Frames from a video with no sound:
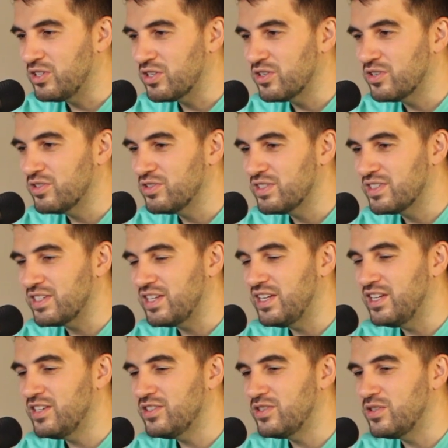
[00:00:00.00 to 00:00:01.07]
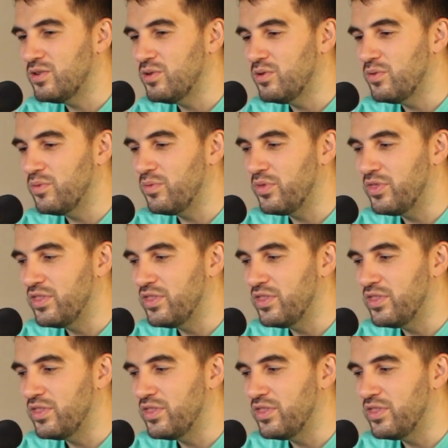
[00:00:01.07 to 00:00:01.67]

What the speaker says: turns into